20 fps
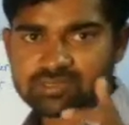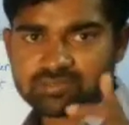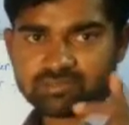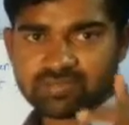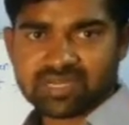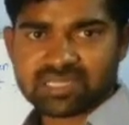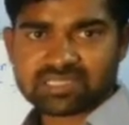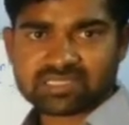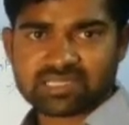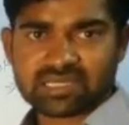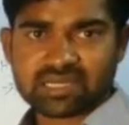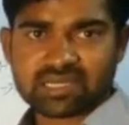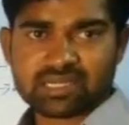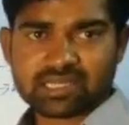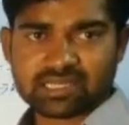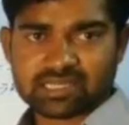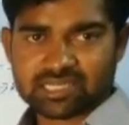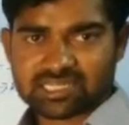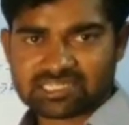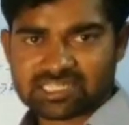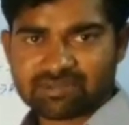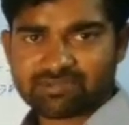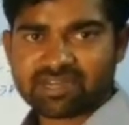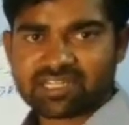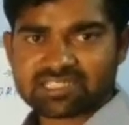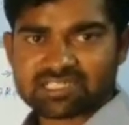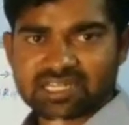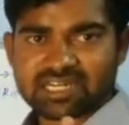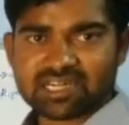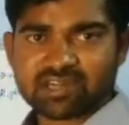Mid is greater, SL is
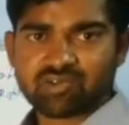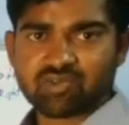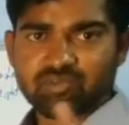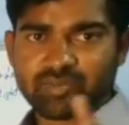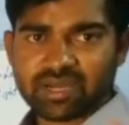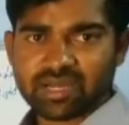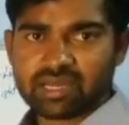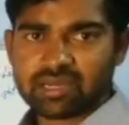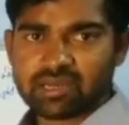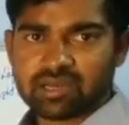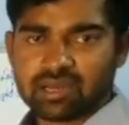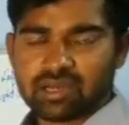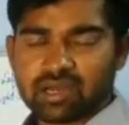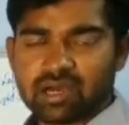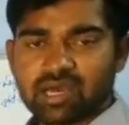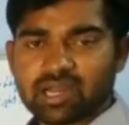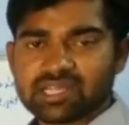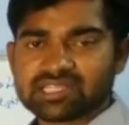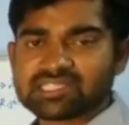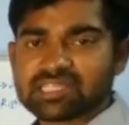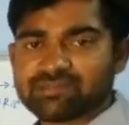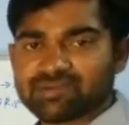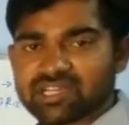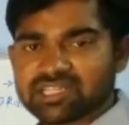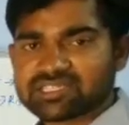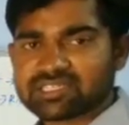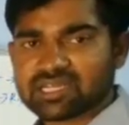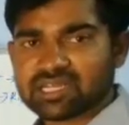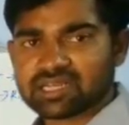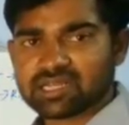greater to mid, or SL is
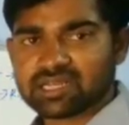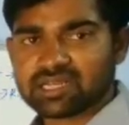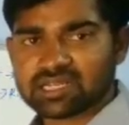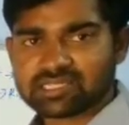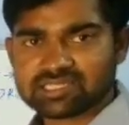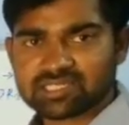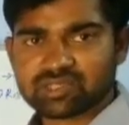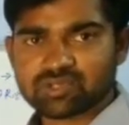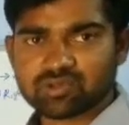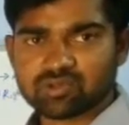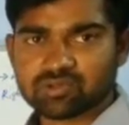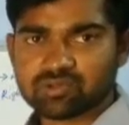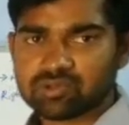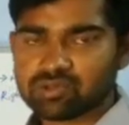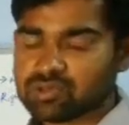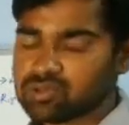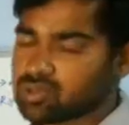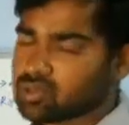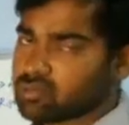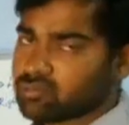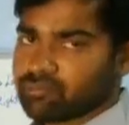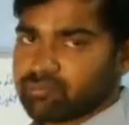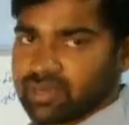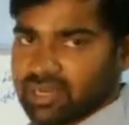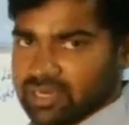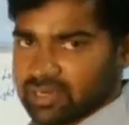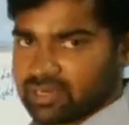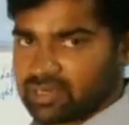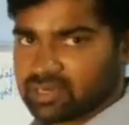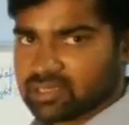greater lesser to
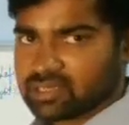mid.